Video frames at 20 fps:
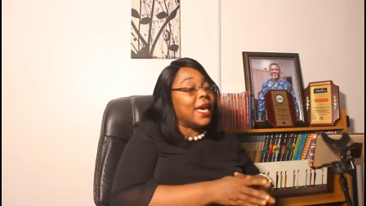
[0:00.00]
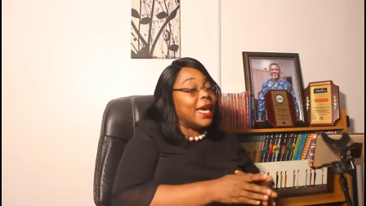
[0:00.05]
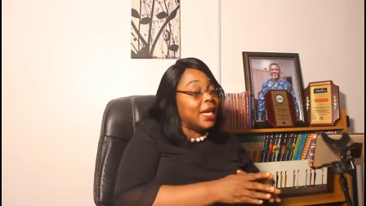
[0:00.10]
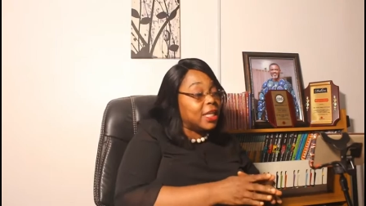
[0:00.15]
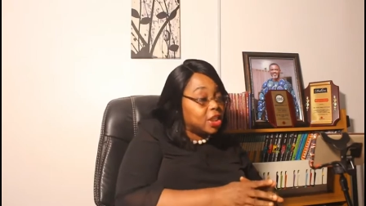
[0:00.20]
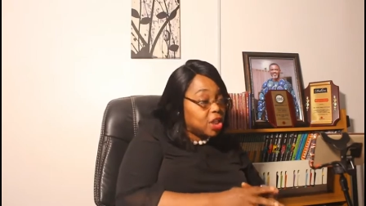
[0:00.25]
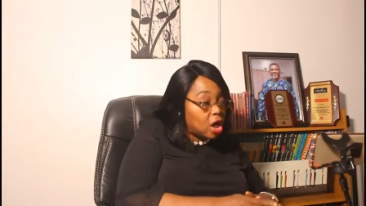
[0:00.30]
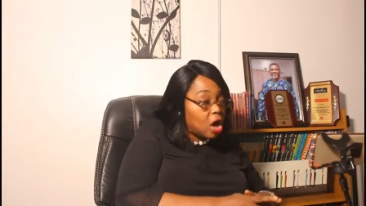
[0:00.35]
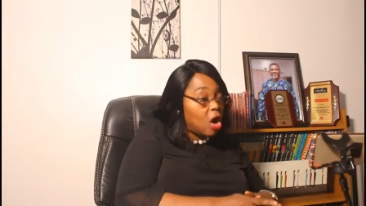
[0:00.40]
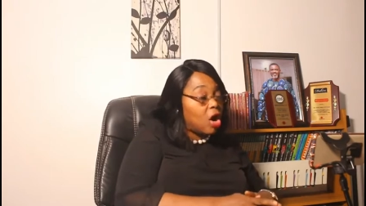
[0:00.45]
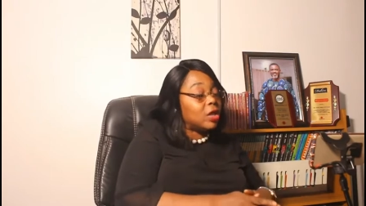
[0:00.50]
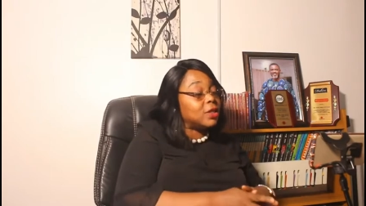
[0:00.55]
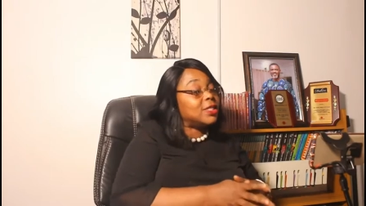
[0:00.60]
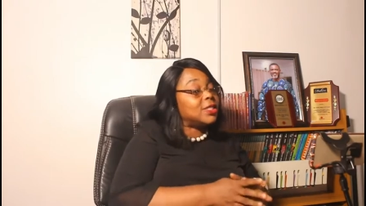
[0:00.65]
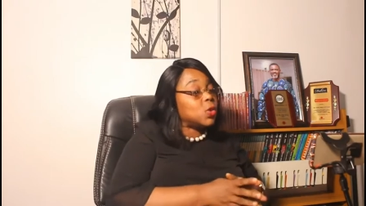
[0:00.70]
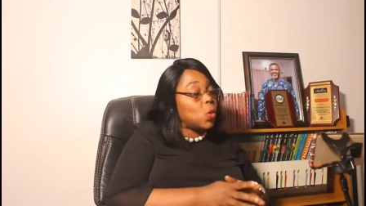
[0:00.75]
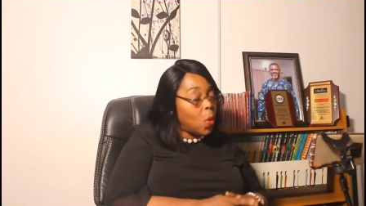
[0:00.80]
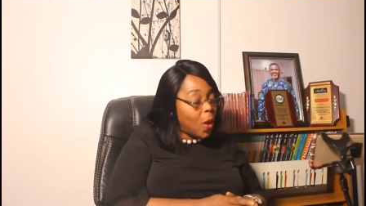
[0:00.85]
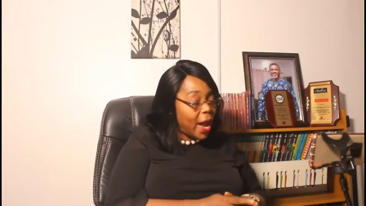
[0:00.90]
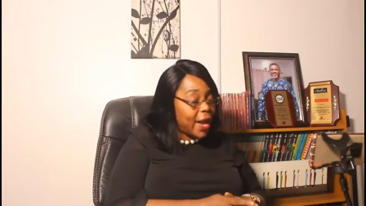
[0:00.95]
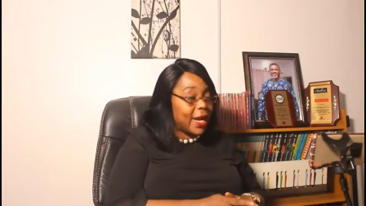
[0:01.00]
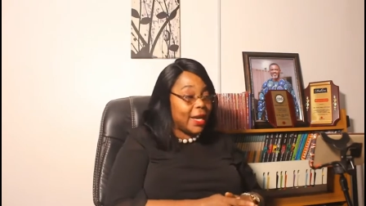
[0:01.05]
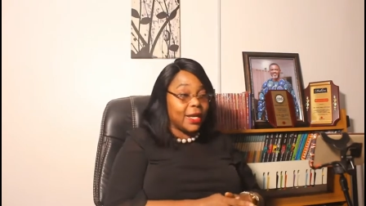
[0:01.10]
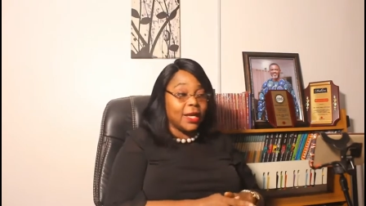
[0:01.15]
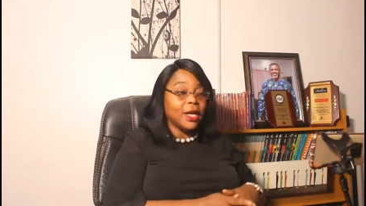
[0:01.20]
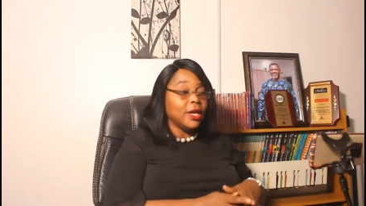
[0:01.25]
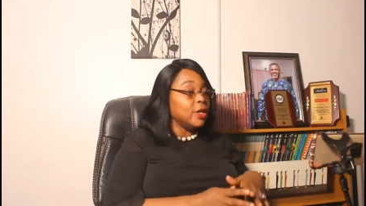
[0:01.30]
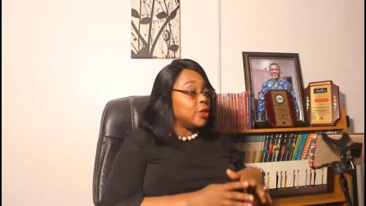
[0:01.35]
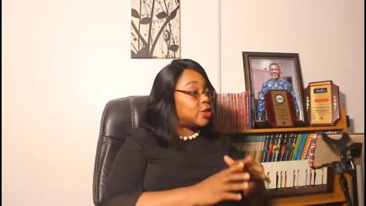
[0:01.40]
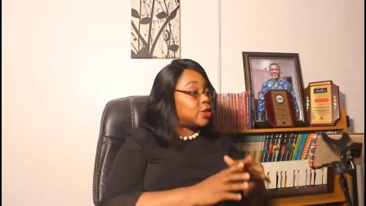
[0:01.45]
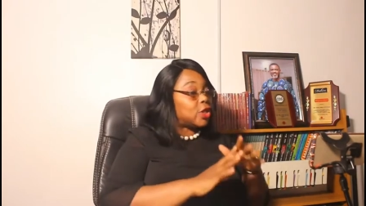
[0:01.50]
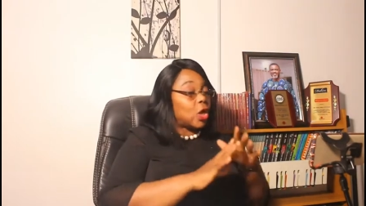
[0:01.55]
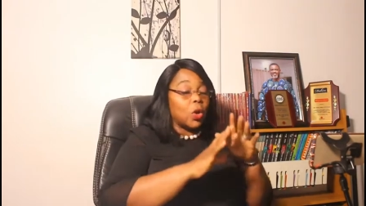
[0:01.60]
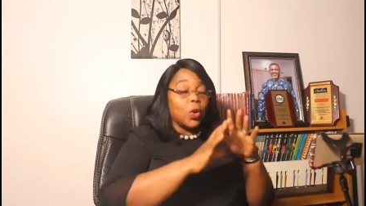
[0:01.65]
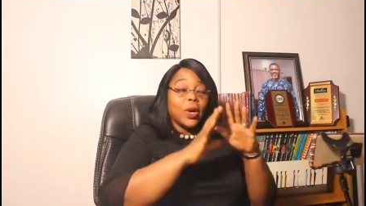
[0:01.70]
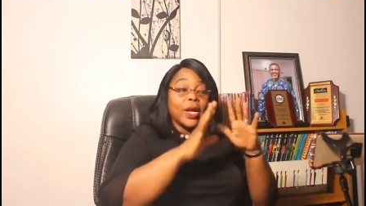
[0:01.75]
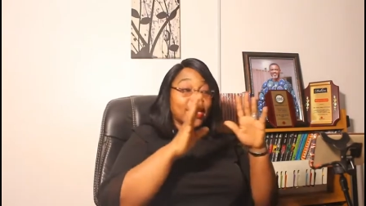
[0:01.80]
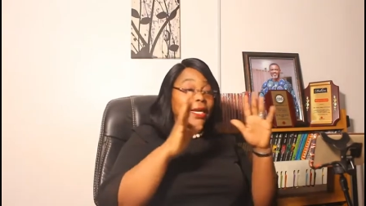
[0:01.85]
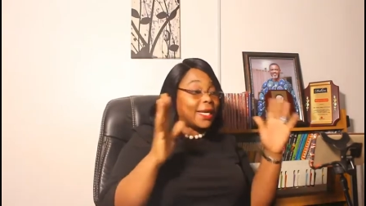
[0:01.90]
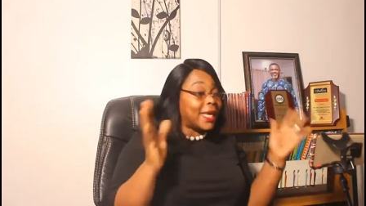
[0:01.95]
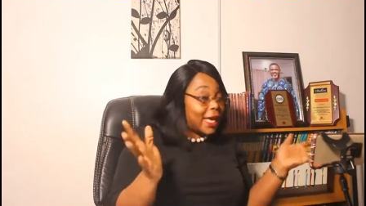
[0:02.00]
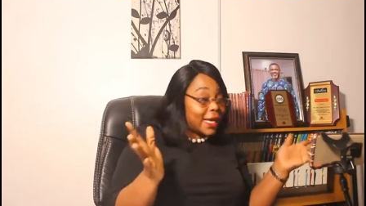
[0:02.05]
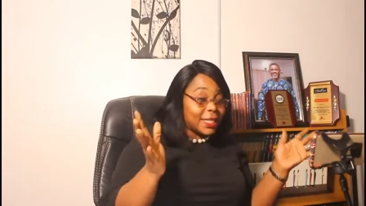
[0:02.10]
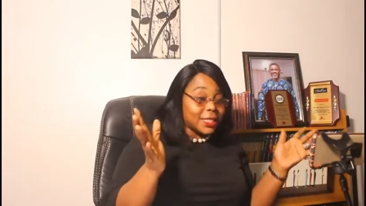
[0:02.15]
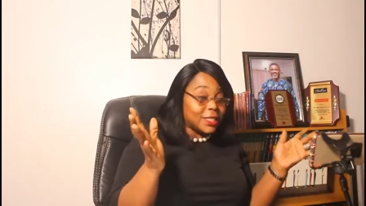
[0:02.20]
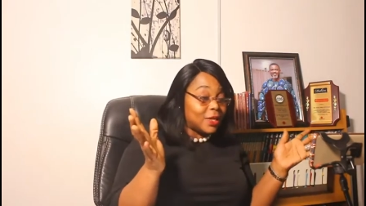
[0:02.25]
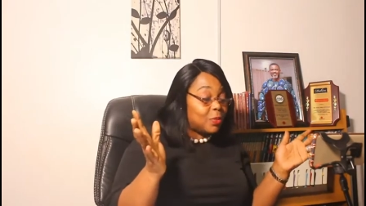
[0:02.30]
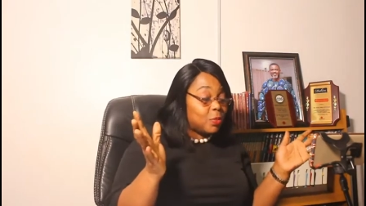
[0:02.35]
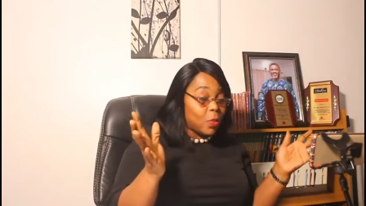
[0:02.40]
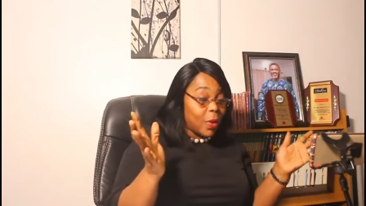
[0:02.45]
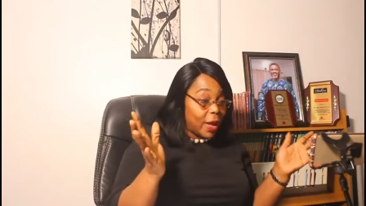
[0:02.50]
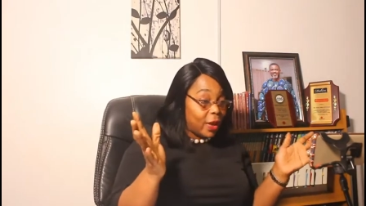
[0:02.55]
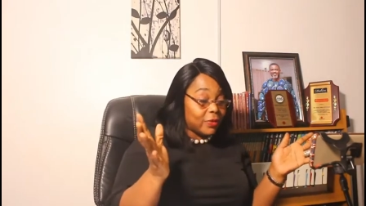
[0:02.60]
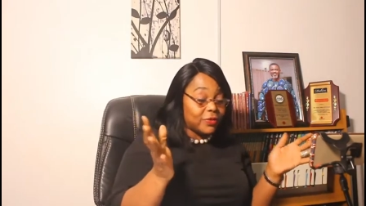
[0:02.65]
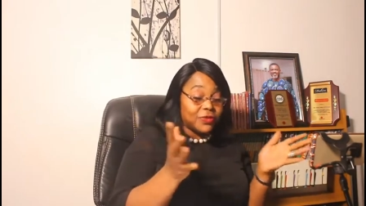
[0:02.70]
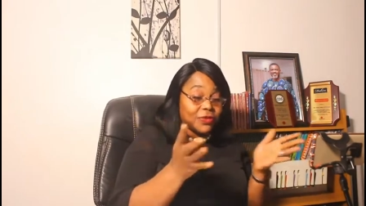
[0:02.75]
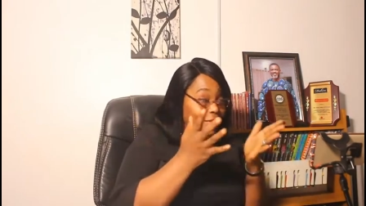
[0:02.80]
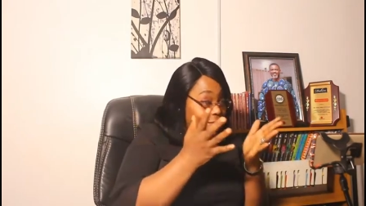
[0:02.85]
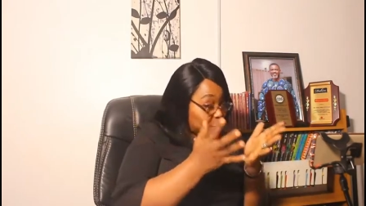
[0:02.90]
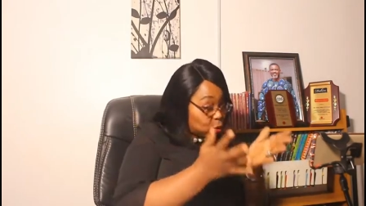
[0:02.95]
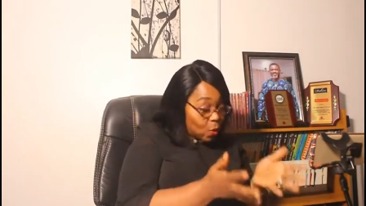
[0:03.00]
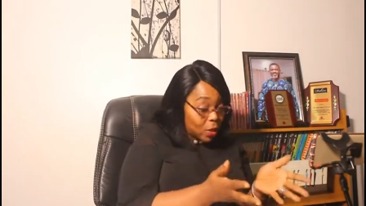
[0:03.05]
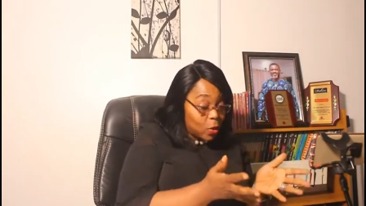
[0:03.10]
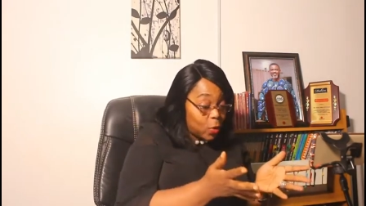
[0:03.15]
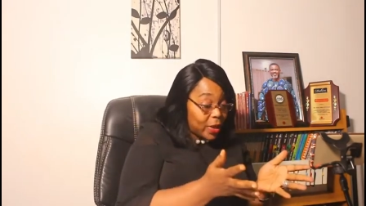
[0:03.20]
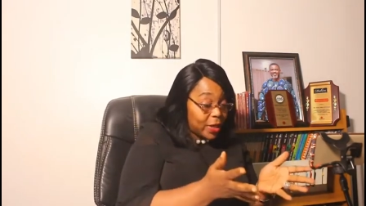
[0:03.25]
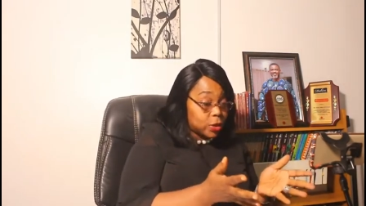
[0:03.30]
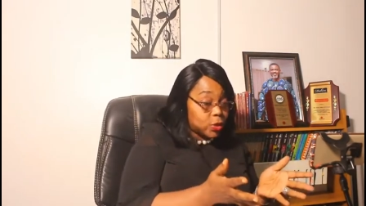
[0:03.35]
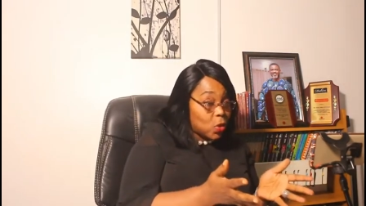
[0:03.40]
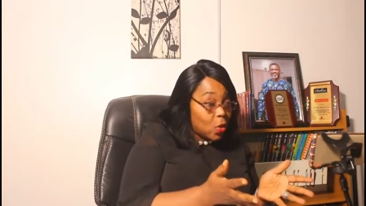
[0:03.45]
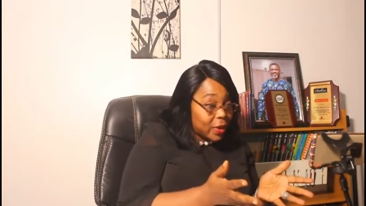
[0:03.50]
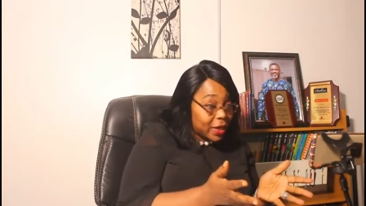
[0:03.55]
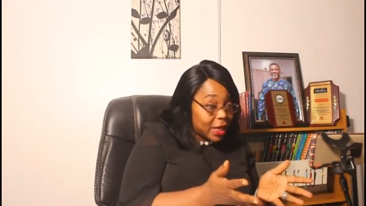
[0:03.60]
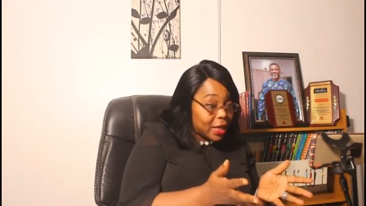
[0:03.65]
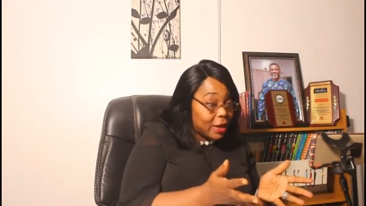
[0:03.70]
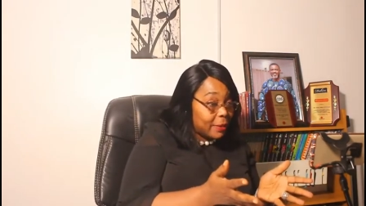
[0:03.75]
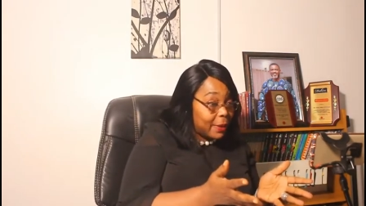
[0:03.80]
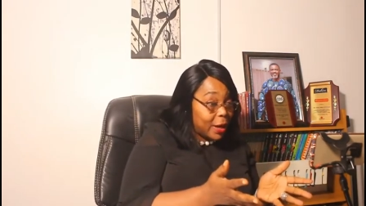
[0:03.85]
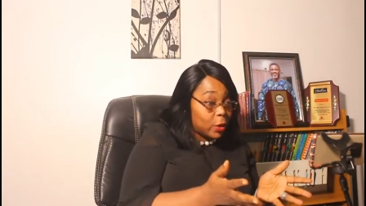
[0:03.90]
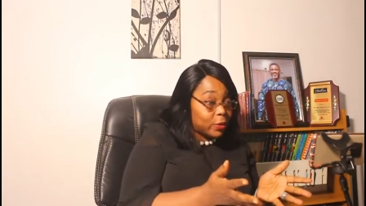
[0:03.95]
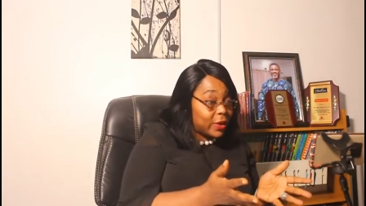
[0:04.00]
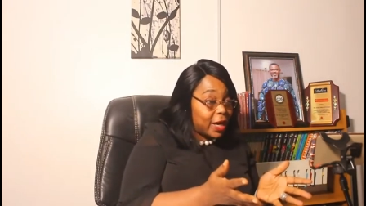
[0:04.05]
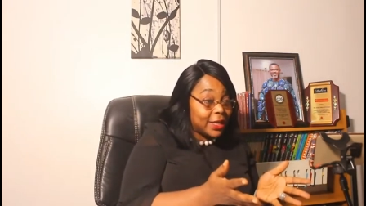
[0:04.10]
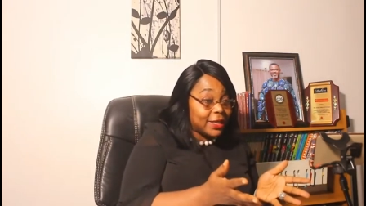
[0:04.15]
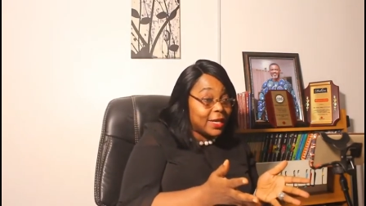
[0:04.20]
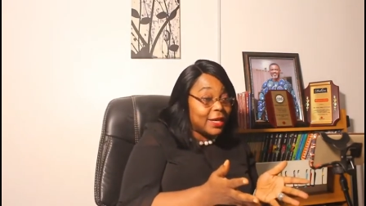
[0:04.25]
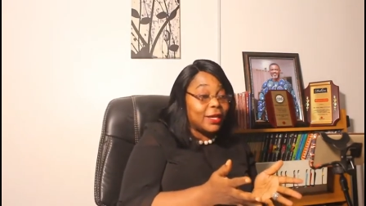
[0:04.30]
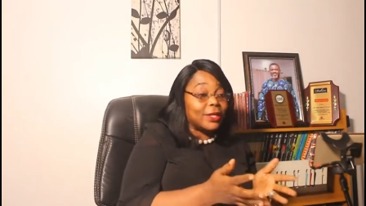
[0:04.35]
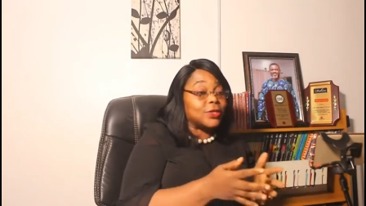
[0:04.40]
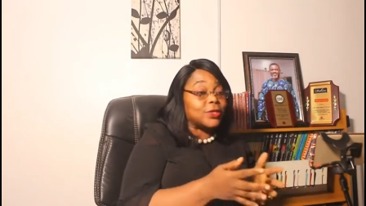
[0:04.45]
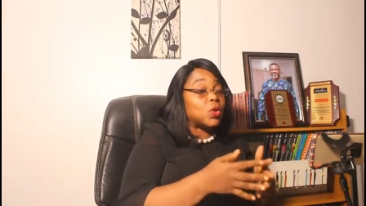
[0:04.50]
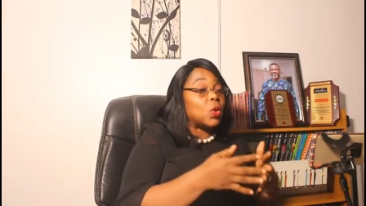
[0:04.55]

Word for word: in God's way. So kingdom wealth, this is what we're talking about right here.